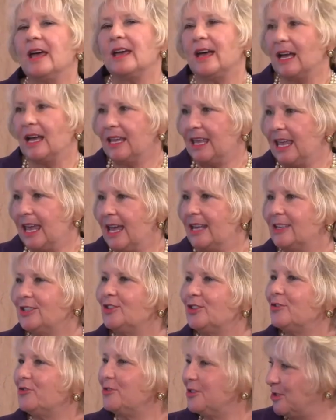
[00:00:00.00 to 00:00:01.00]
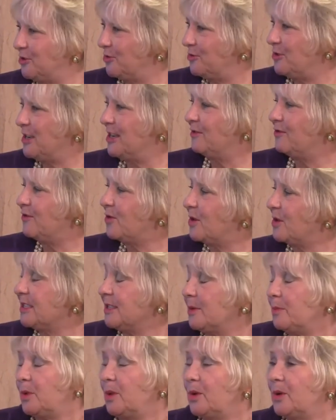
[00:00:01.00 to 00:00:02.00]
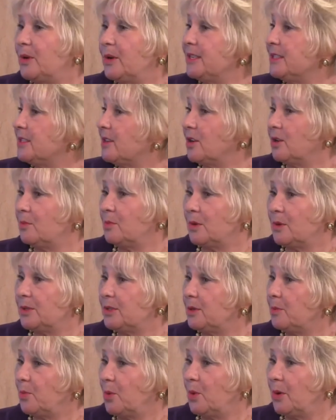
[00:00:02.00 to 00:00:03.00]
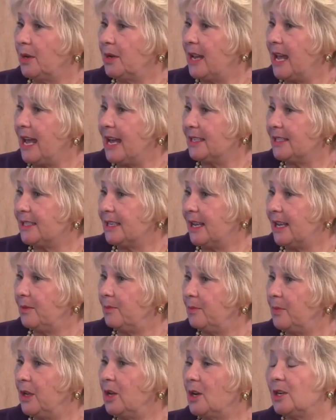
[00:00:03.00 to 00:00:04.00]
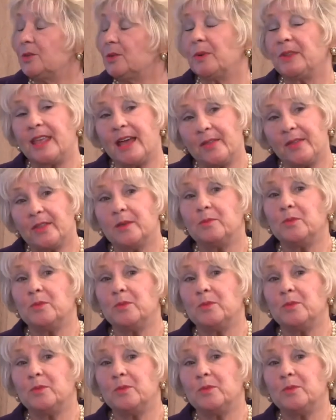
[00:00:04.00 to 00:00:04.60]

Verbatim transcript: Again, to, to reinforce, employees are your most important asset because without them